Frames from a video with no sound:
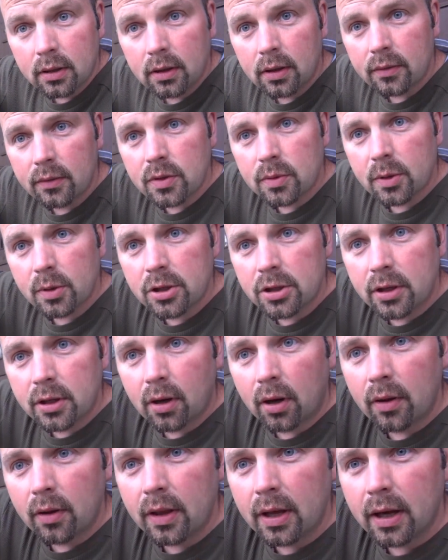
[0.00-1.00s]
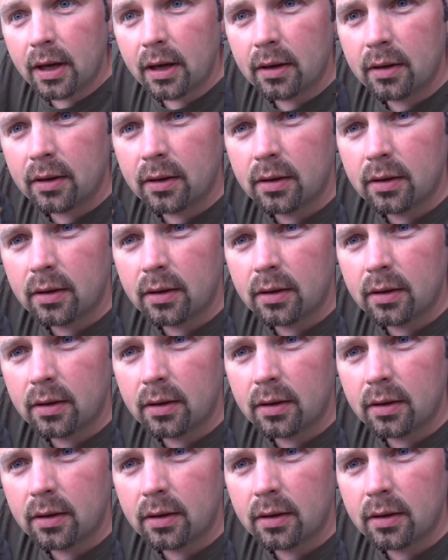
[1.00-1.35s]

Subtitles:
Switched it on there.